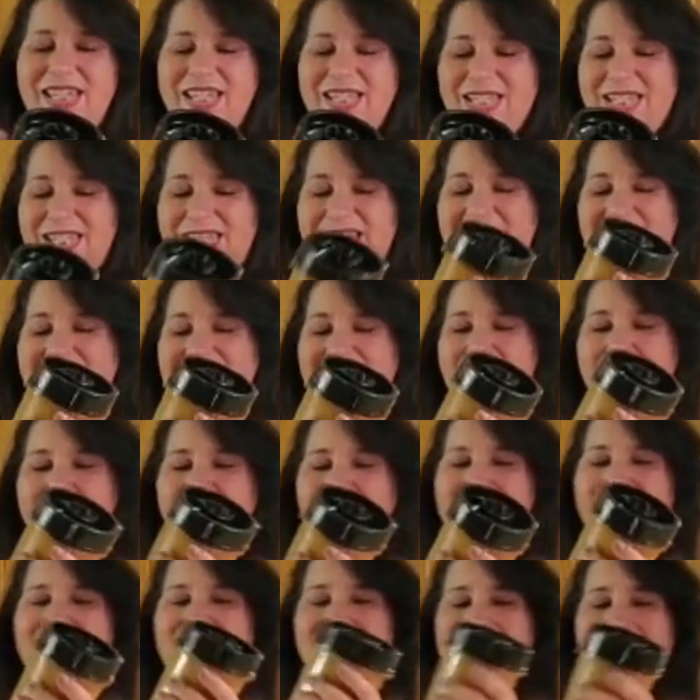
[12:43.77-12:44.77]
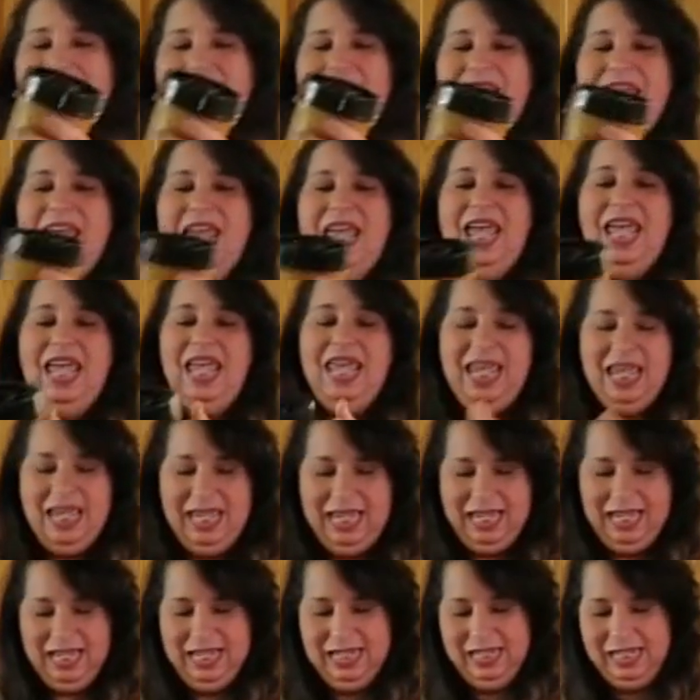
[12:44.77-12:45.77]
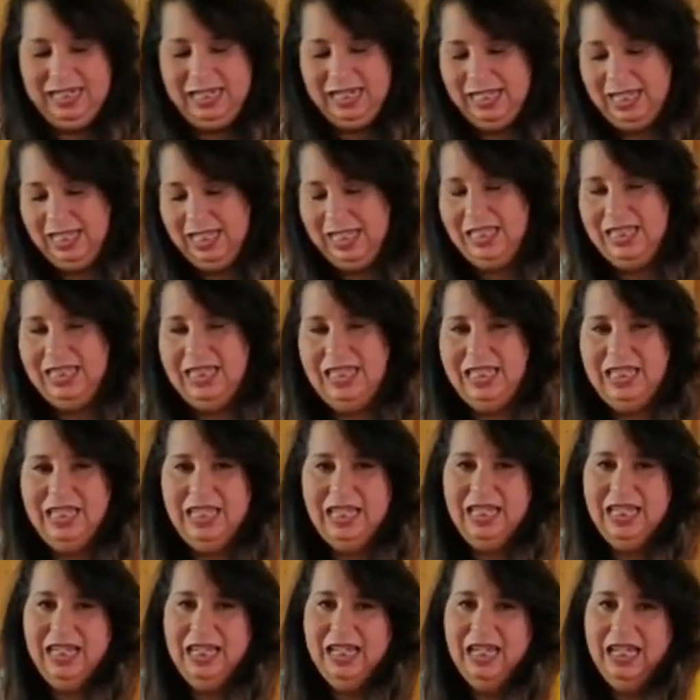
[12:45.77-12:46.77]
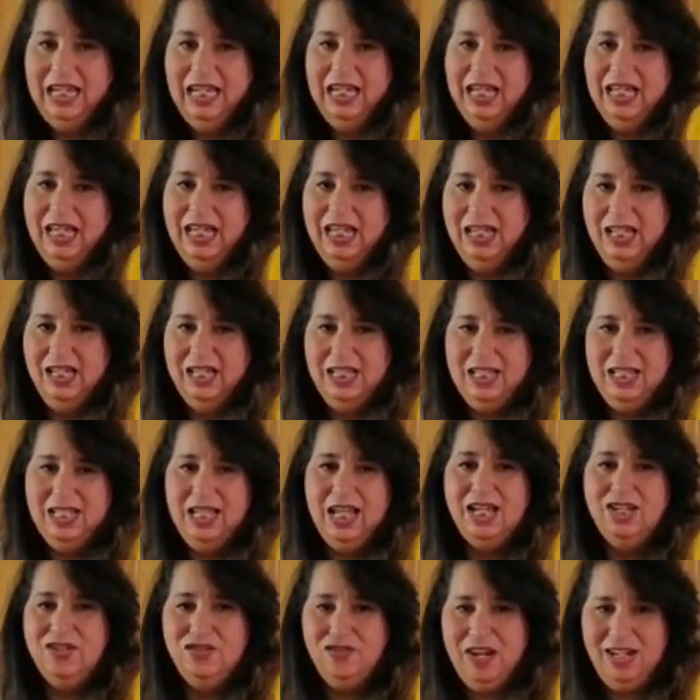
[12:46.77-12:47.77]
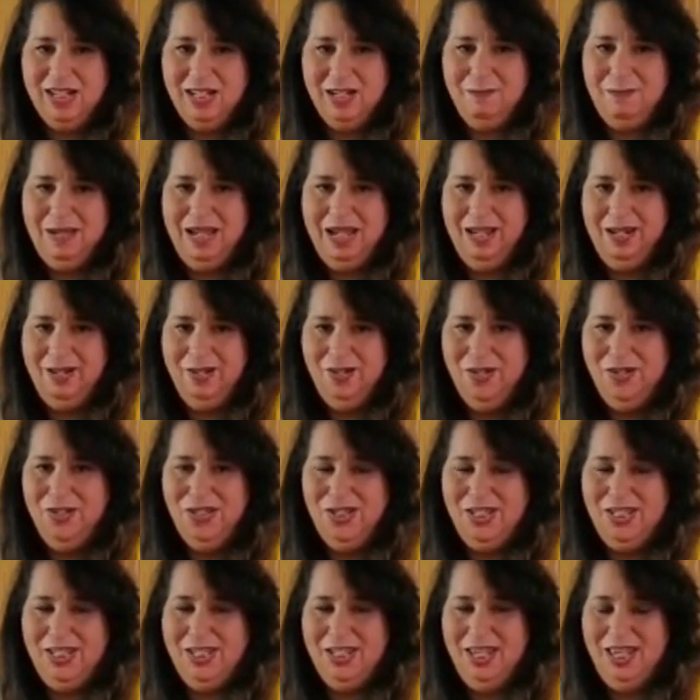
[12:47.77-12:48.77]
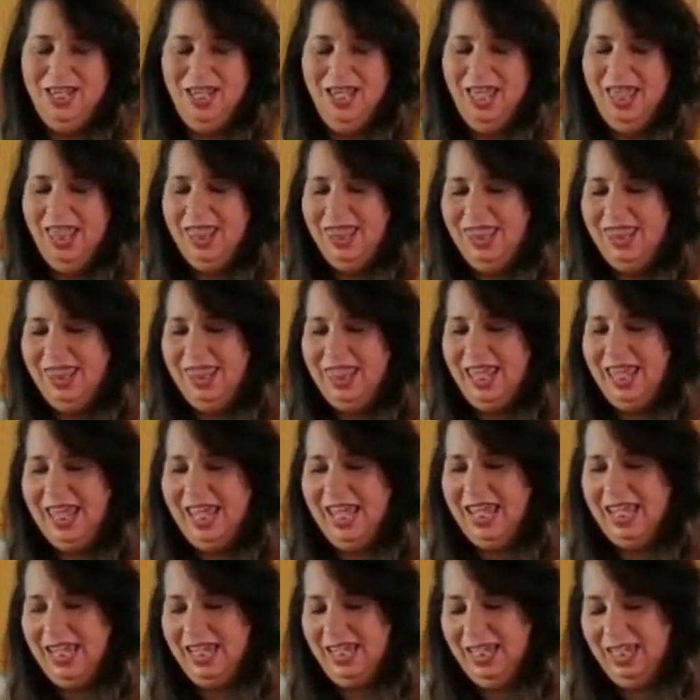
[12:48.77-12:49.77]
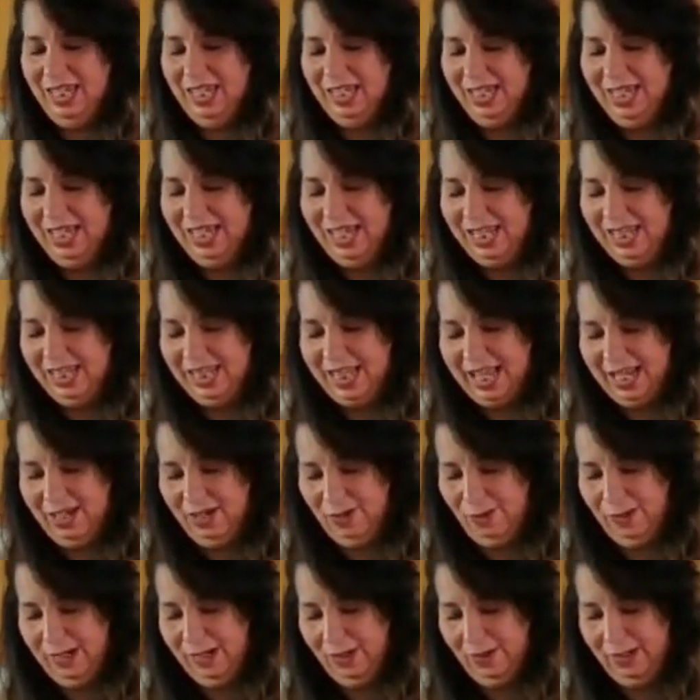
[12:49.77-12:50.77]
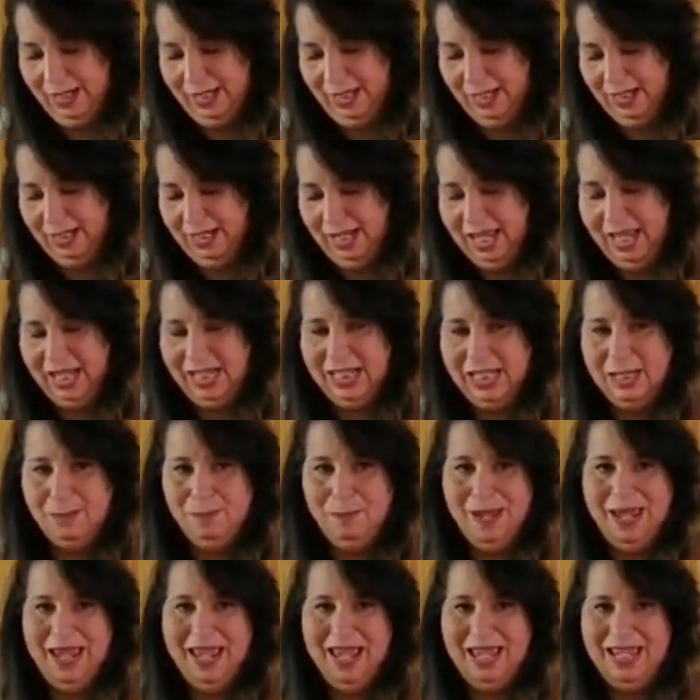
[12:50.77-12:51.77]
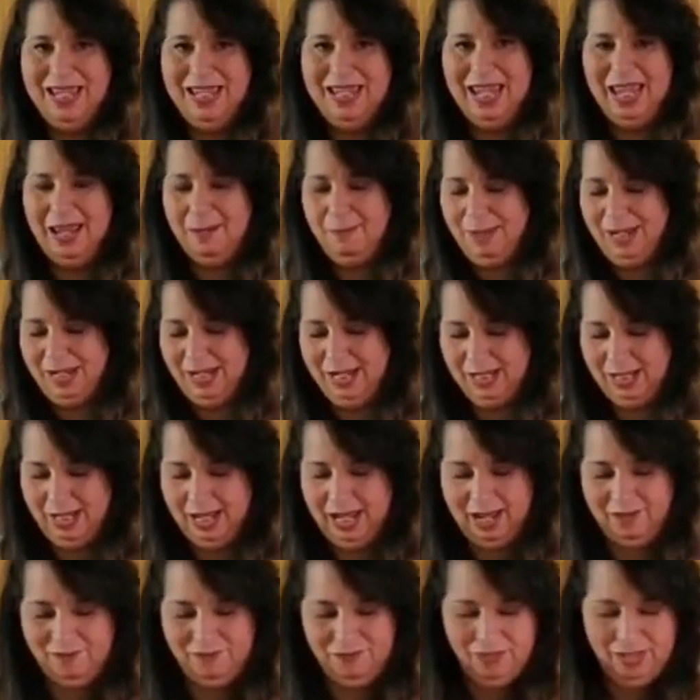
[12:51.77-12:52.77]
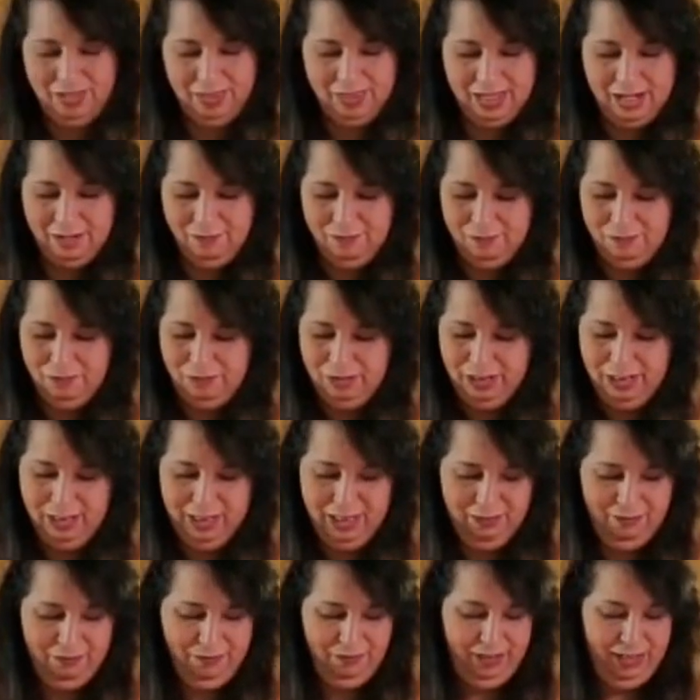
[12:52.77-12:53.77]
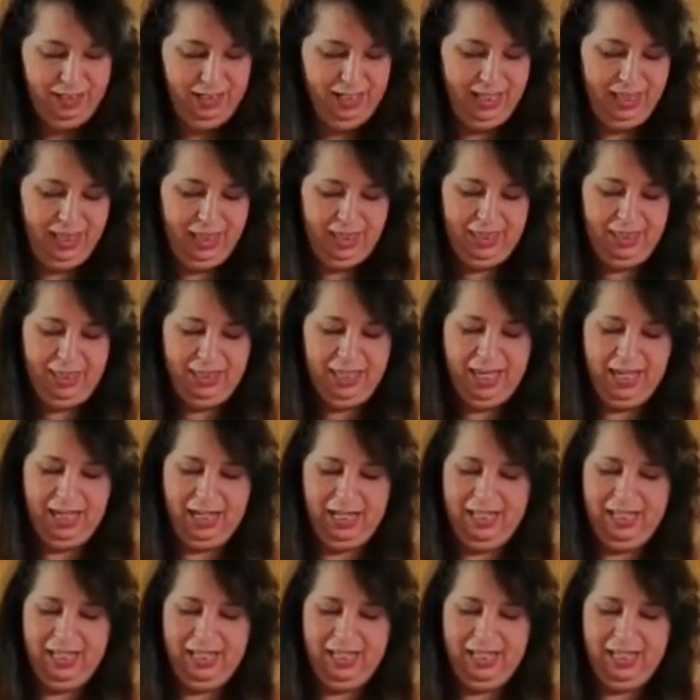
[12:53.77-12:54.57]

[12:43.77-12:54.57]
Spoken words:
Nice and mixed, and the sun-dried tomatoes, they hit that liquid, expand, and make everything really, really thick.